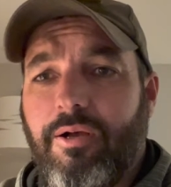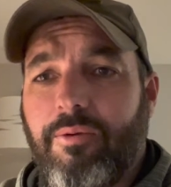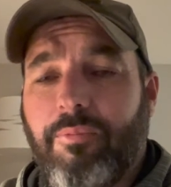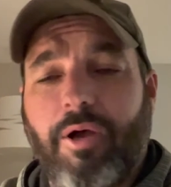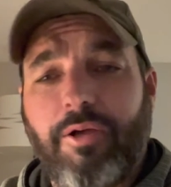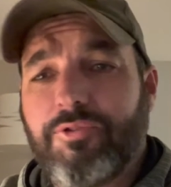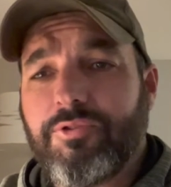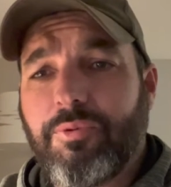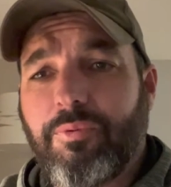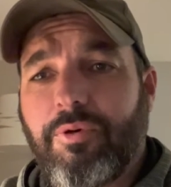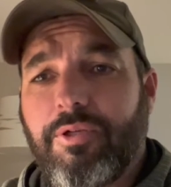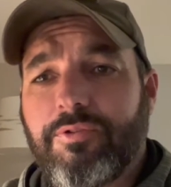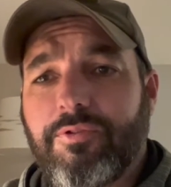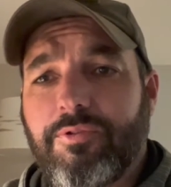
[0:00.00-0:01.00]
also
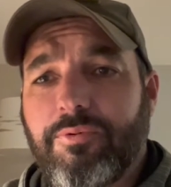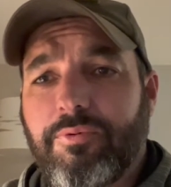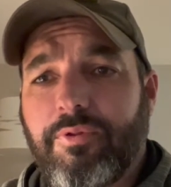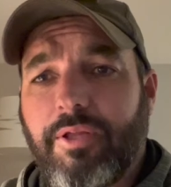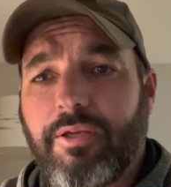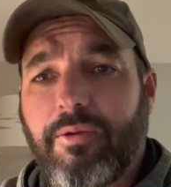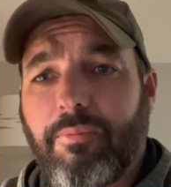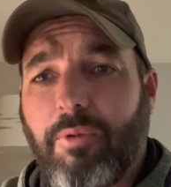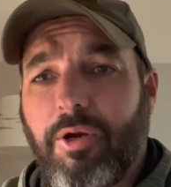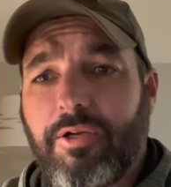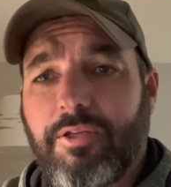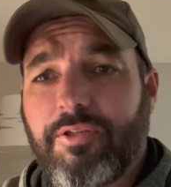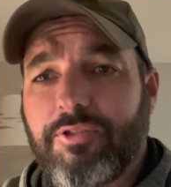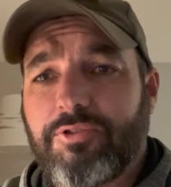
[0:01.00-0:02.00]
want to thank Mark
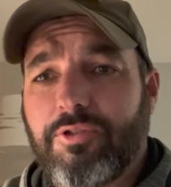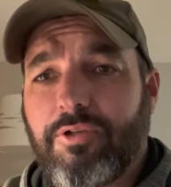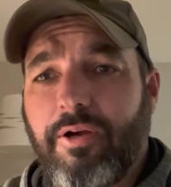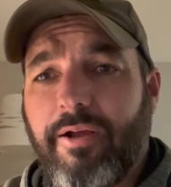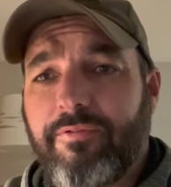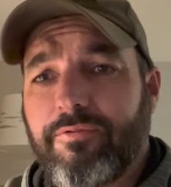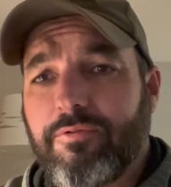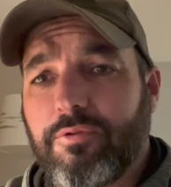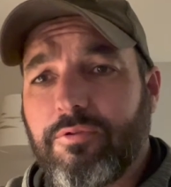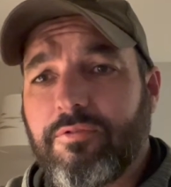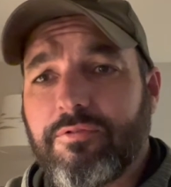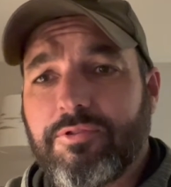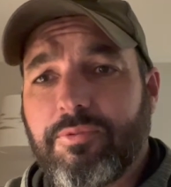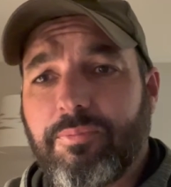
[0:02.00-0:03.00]
at Desert Craft
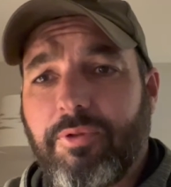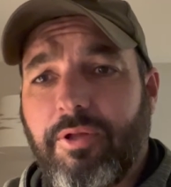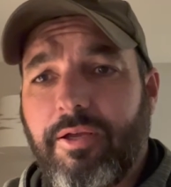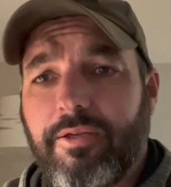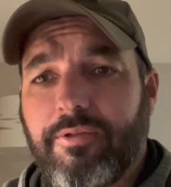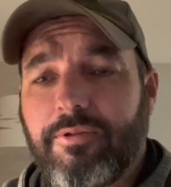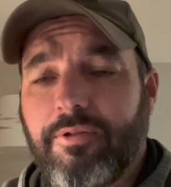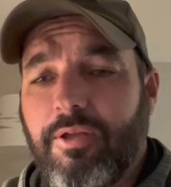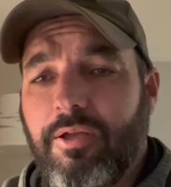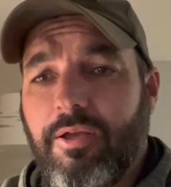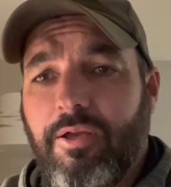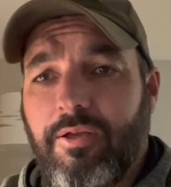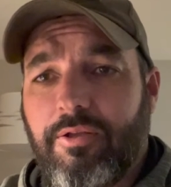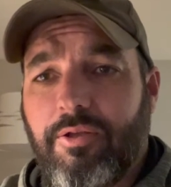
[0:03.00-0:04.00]
for supplying
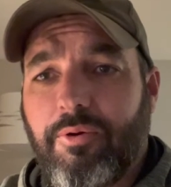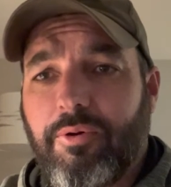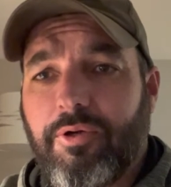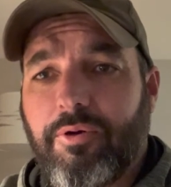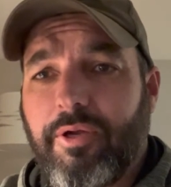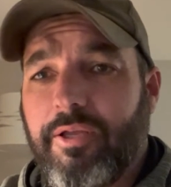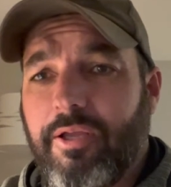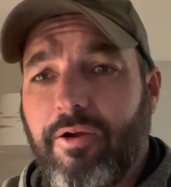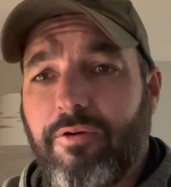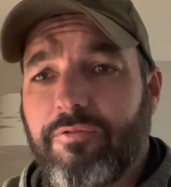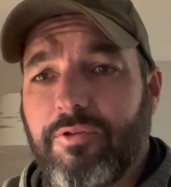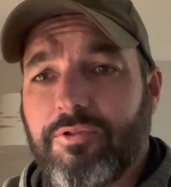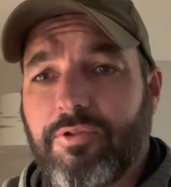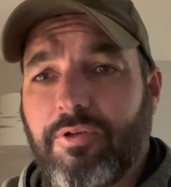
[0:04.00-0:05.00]
a great air
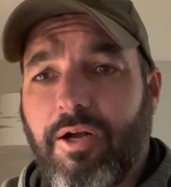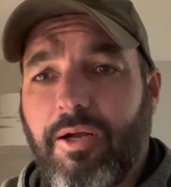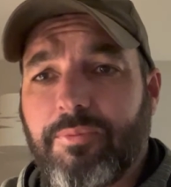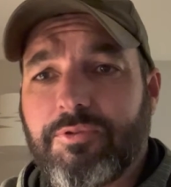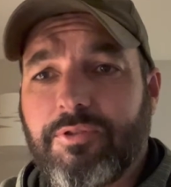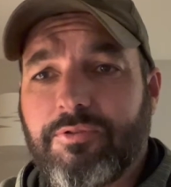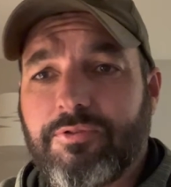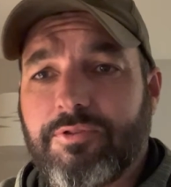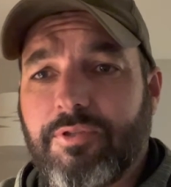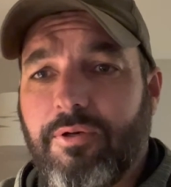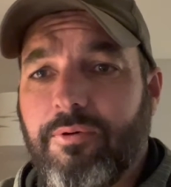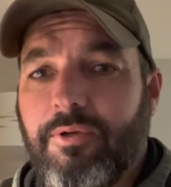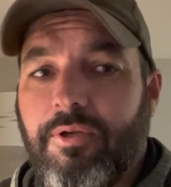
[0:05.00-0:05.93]
filter option. So